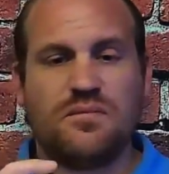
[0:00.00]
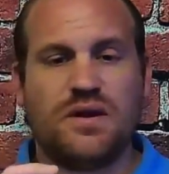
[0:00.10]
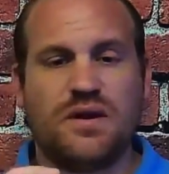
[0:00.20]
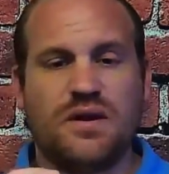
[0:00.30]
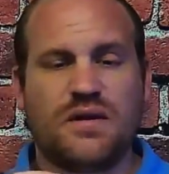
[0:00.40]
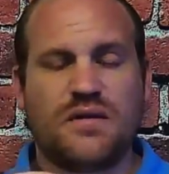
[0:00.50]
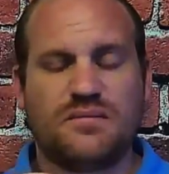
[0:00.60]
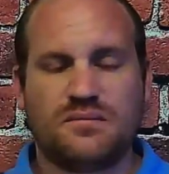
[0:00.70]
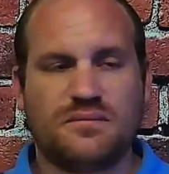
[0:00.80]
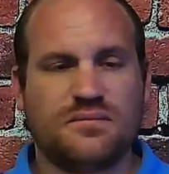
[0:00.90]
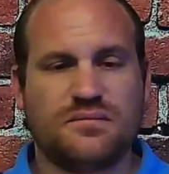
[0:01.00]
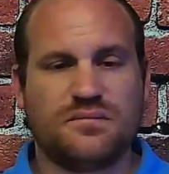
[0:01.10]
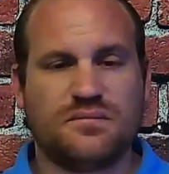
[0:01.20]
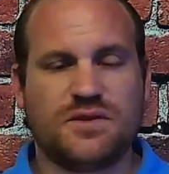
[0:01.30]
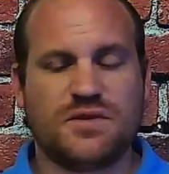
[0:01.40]
Really like it.
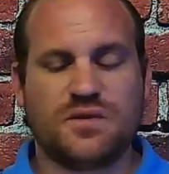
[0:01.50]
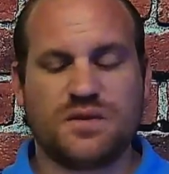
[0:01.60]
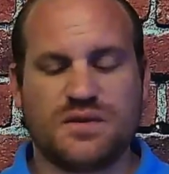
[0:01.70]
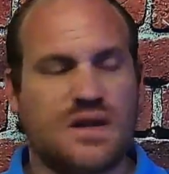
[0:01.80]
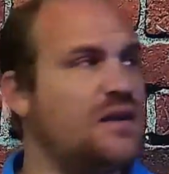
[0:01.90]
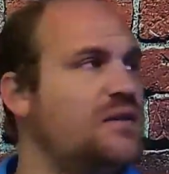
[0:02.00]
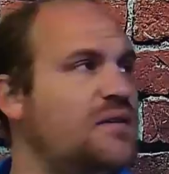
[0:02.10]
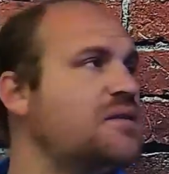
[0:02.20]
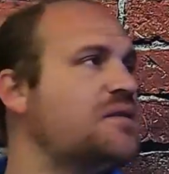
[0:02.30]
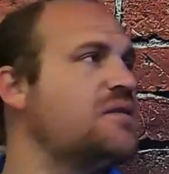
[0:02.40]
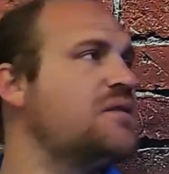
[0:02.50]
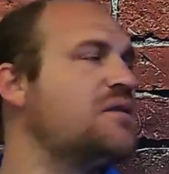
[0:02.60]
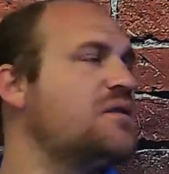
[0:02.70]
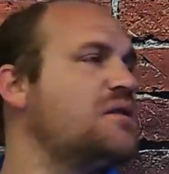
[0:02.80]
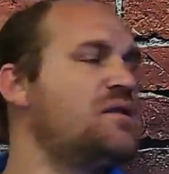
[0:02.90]
This one's taken
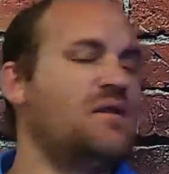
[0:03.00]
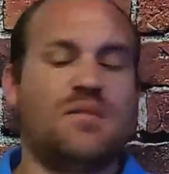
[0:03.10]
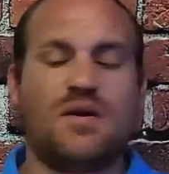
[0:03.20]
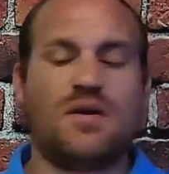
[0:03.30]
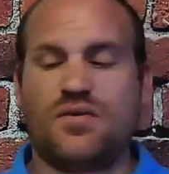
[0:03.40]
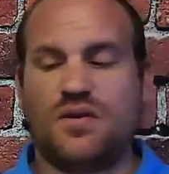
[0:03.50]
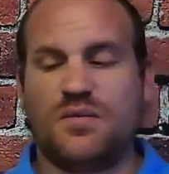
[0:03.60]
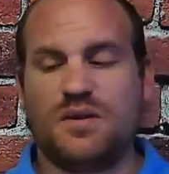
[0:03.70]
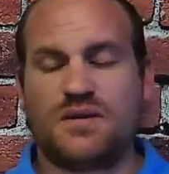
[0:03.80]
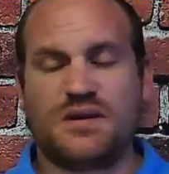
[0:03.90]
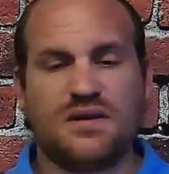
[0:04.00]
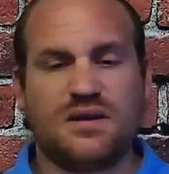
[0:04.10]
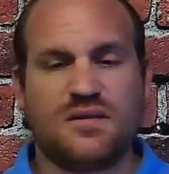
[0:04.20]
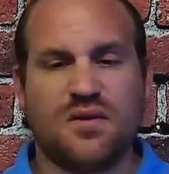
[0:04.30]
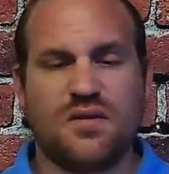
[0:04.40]
about 30 minutes to get
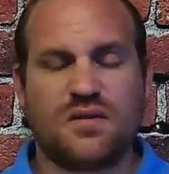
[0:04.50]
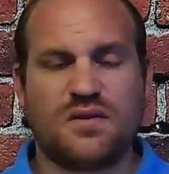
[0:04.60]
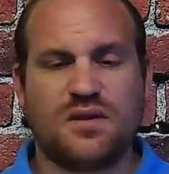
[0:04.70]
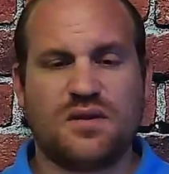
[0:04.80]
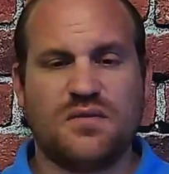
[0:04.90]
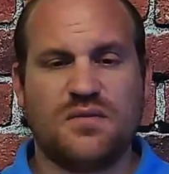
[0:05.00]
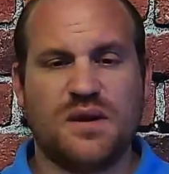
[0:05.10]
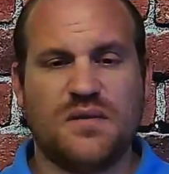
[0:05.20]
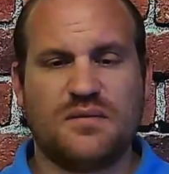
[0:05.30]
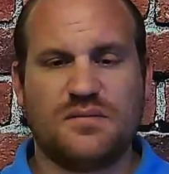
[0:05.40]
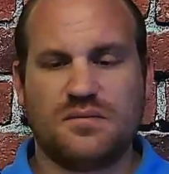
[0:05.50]
that far, so not too bad.